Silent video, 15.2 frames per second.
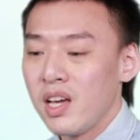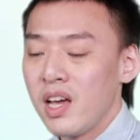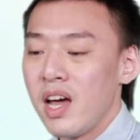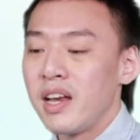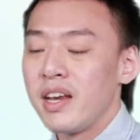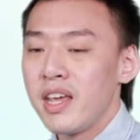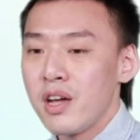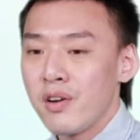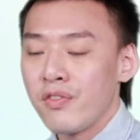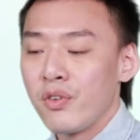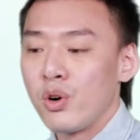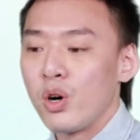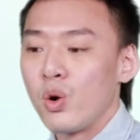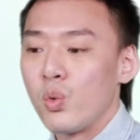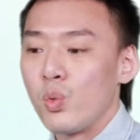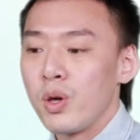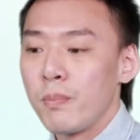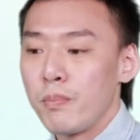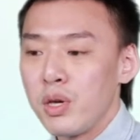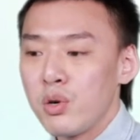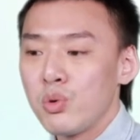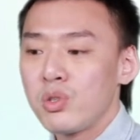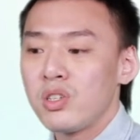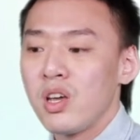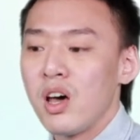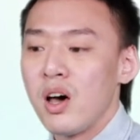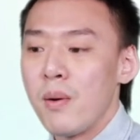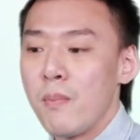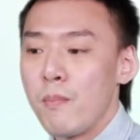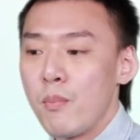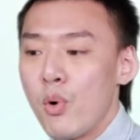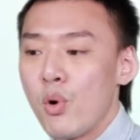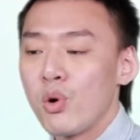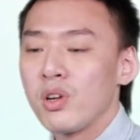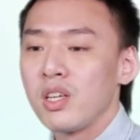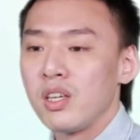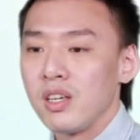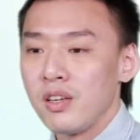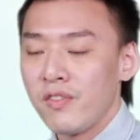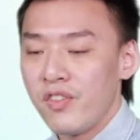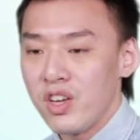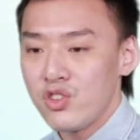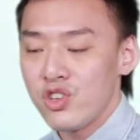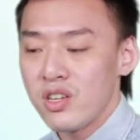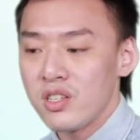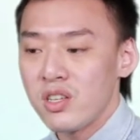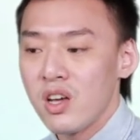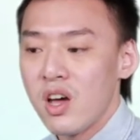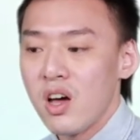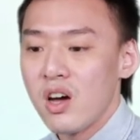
And therefore, we built a more efficient